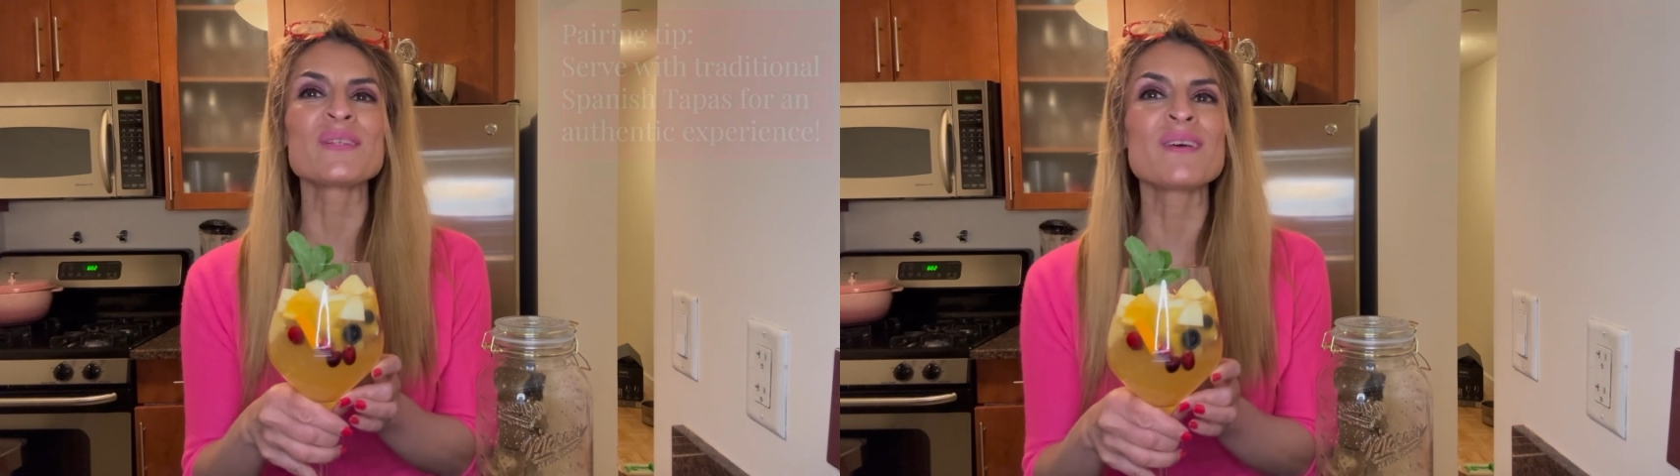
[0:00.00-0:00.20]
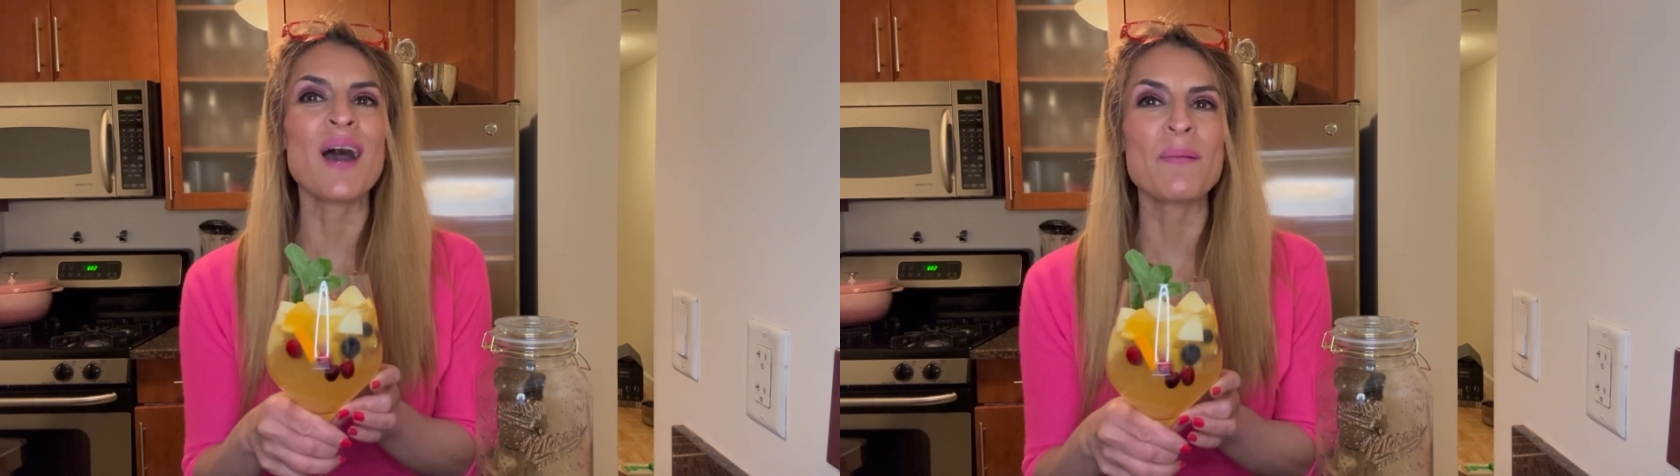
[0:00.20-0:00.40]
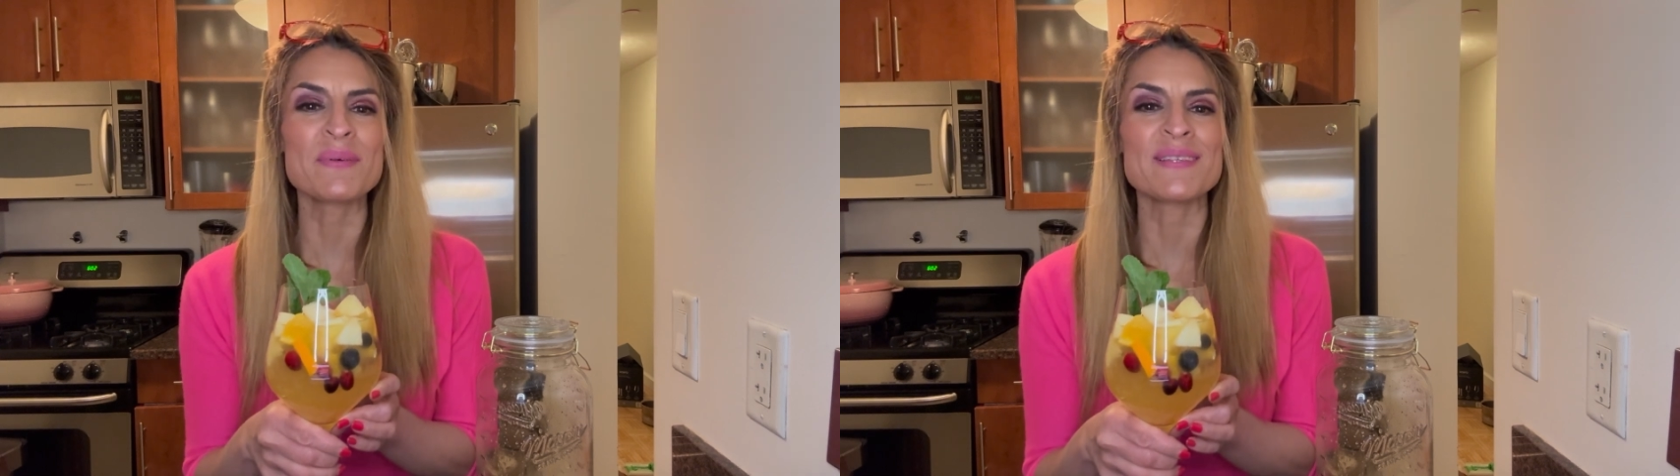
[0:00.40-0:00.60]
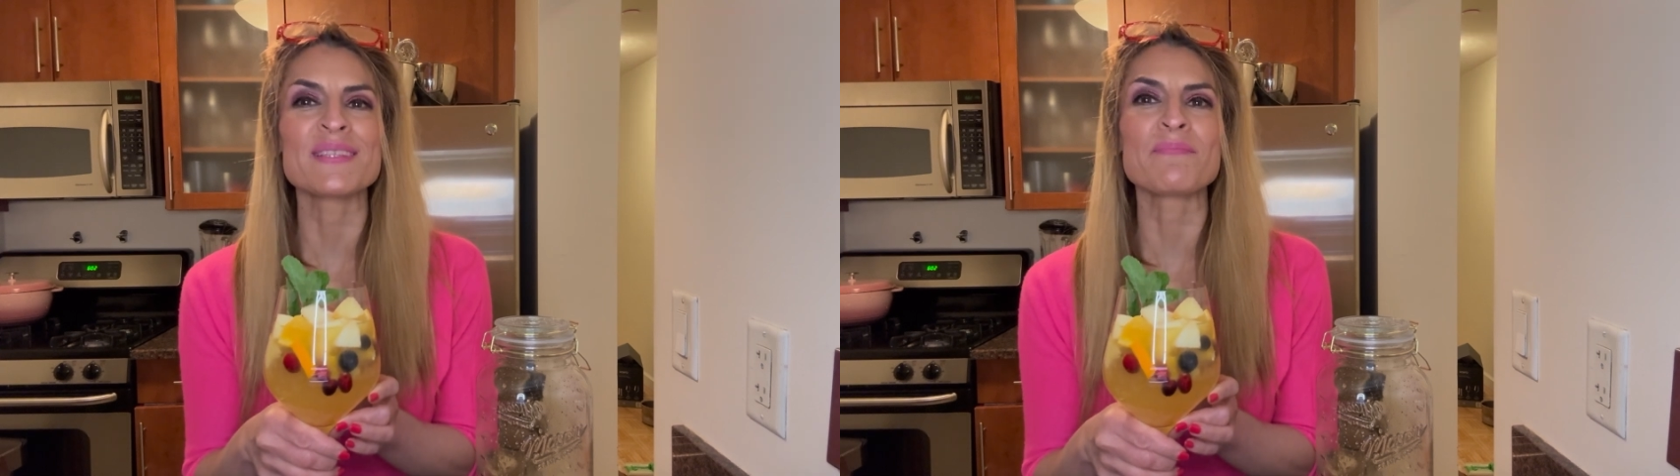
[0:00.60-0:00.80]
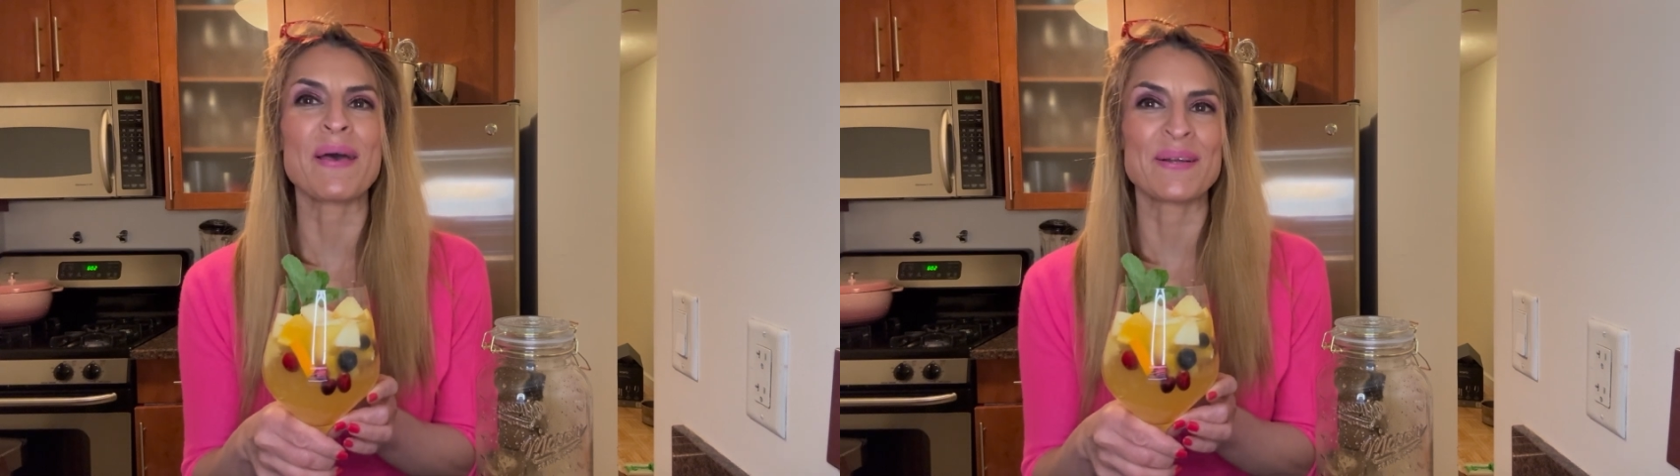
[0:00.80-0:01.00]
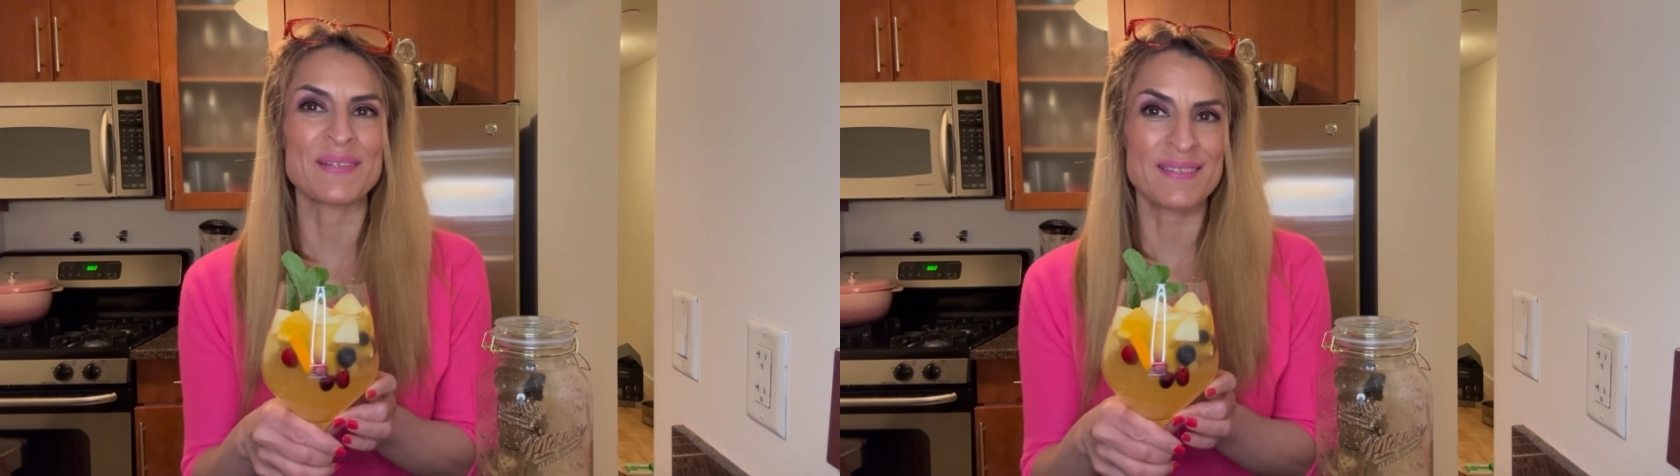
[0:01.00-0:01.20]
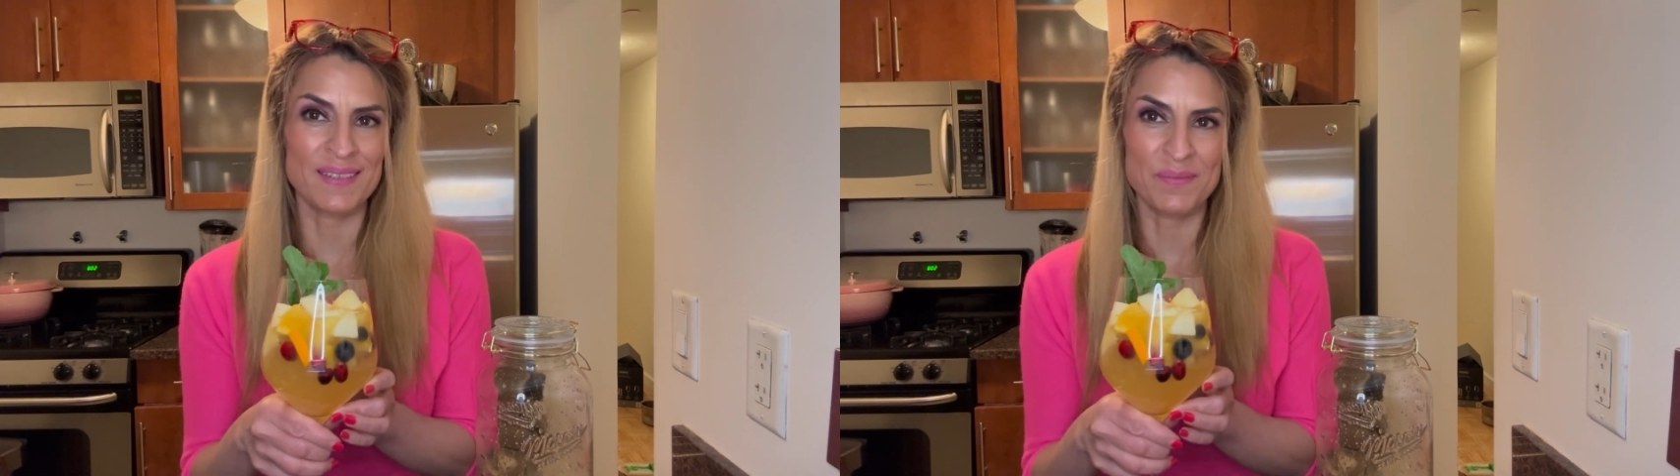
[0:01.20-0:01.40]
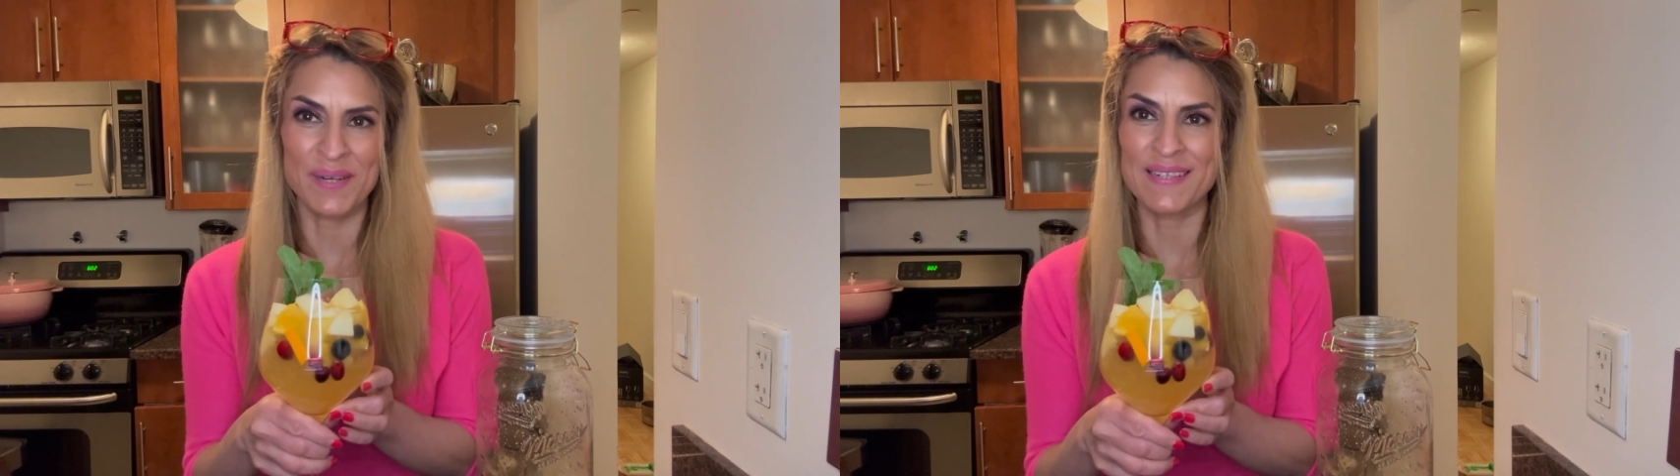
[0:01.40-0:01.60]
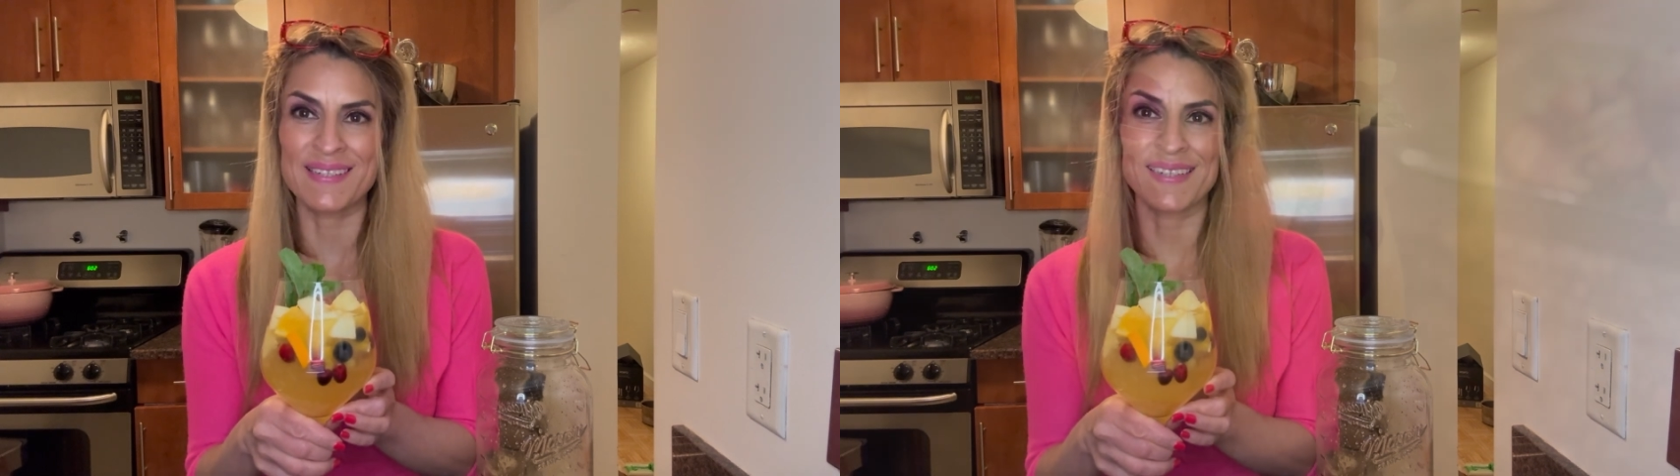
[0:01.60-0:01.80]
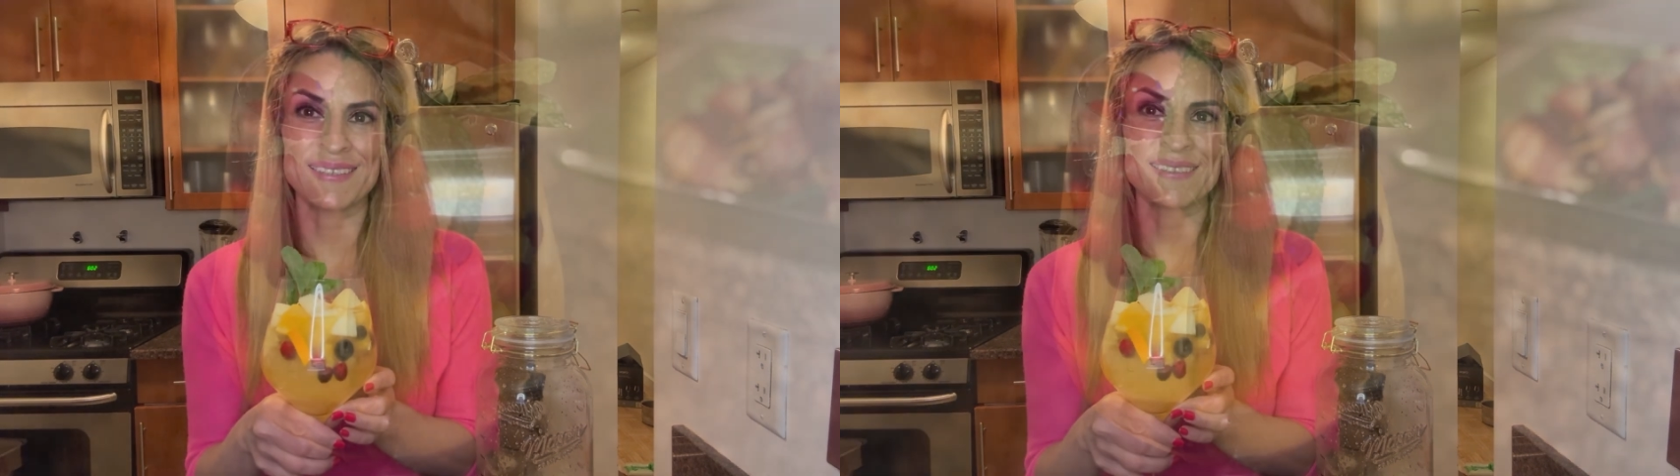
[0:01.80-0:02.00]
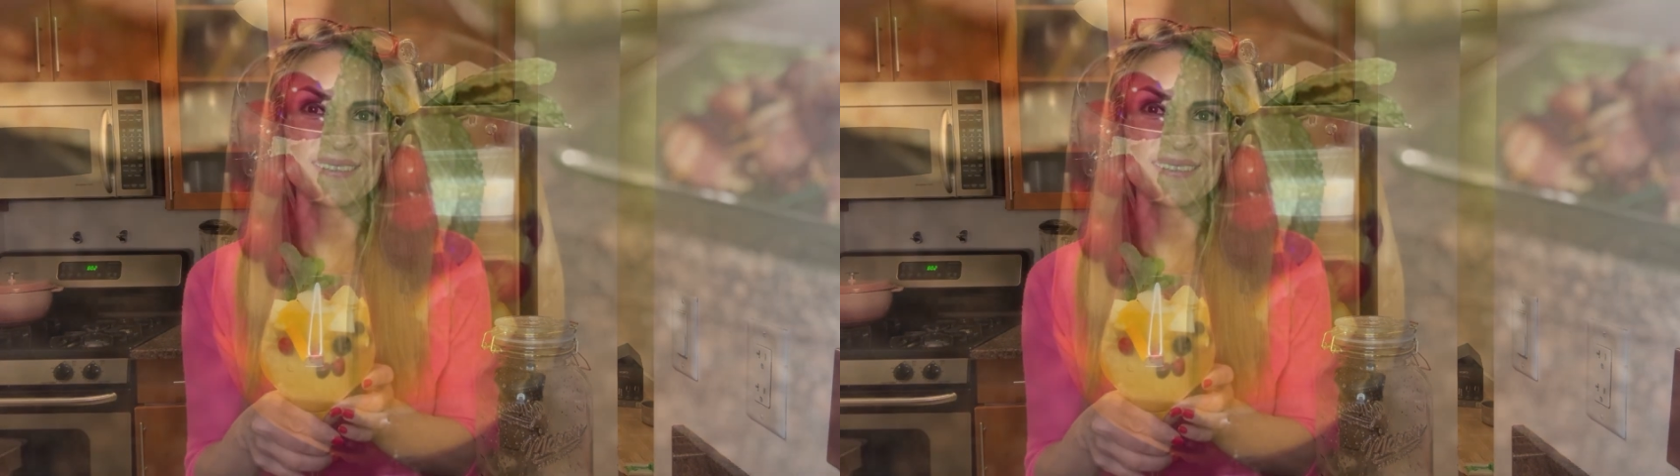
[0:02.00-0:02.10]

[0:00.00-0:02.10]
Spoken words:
tapas-inspired celebration.